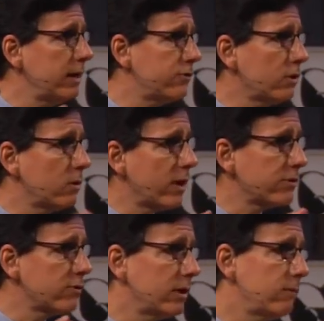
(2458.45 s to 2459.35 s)
Eastern and
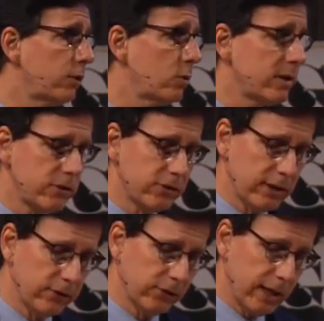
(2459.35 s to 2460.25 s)
Western influences
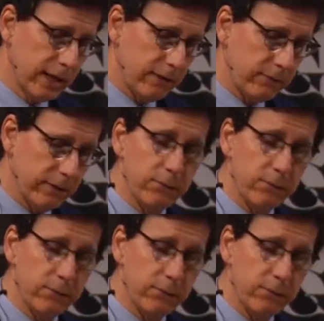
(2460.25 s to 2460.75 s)
in his life, a